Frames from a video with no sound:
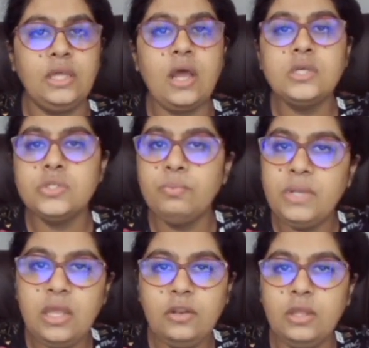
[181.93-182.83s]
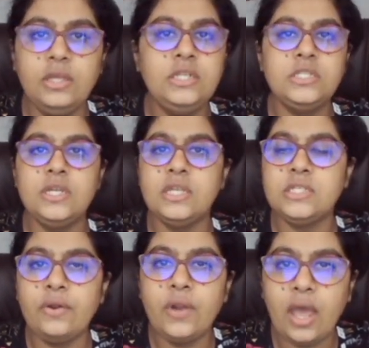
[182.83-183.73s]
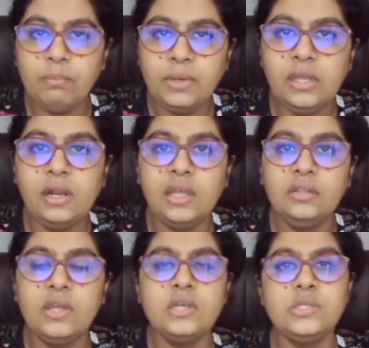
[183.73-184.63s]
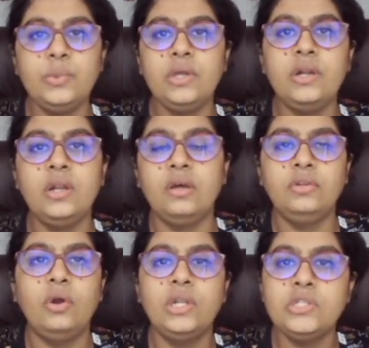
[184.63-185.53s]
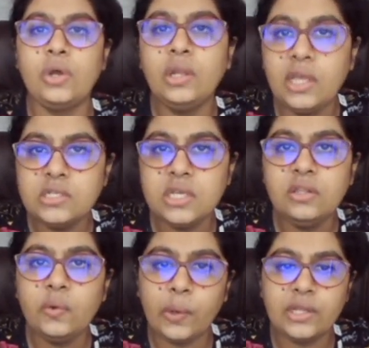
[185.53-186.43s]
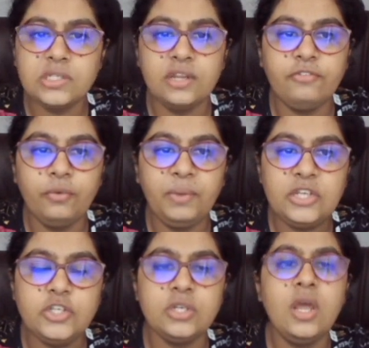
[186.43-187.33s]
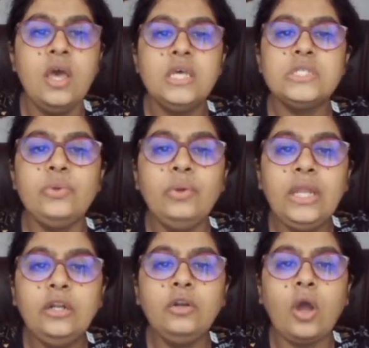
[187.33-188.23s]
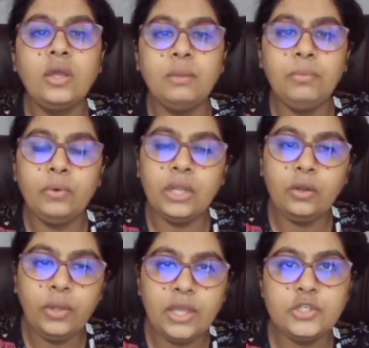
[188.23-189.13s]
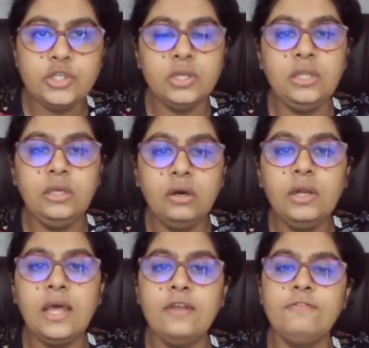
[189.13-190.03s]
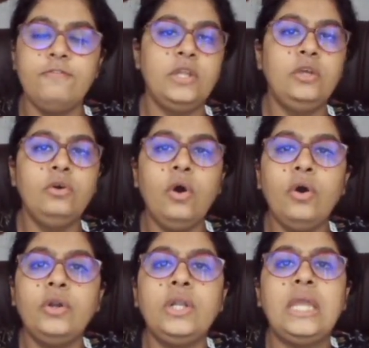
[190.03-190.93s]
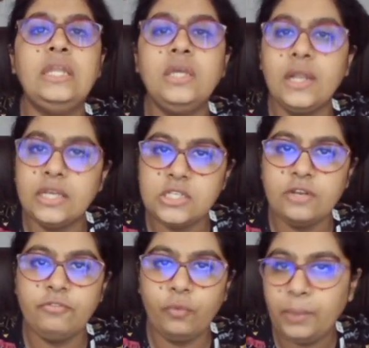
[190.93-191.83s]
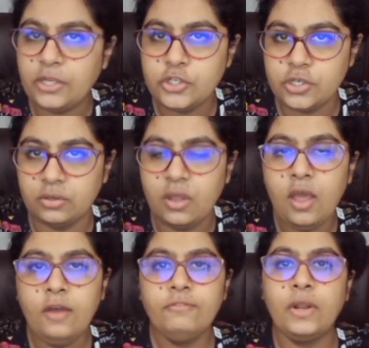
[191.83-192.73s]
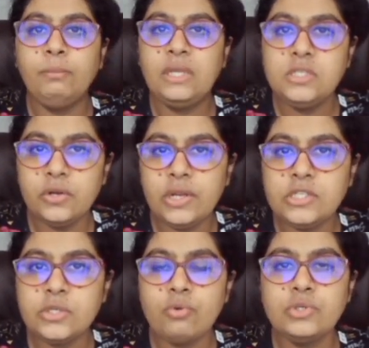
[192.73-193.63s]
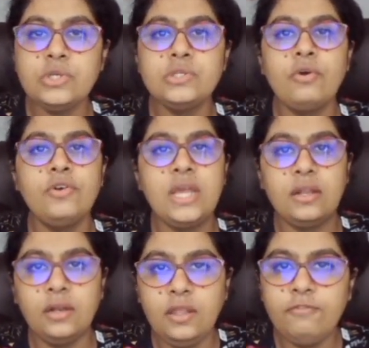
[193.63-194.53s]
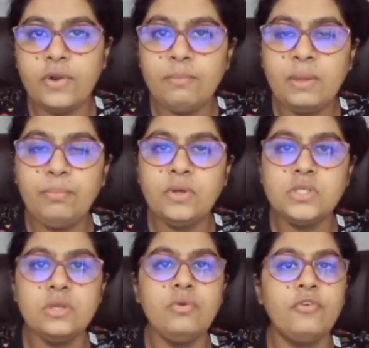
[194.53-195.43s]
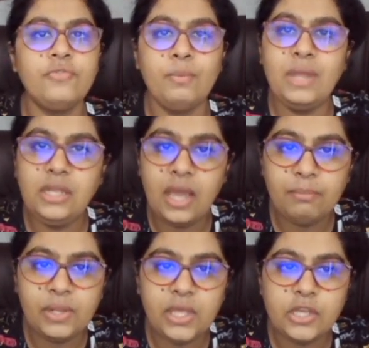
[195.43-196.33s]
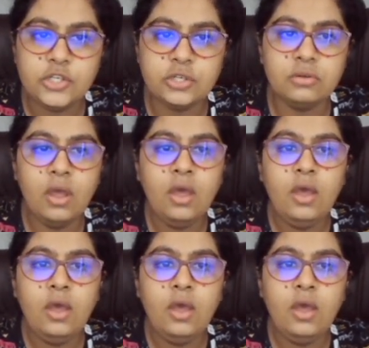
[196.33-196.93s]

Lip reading: There are so many incidents are happening like that. We are not at all getting the correct information. So you need to talk about an occasion in your life when you got incorrect information from internet sources or directly from a person or from any application.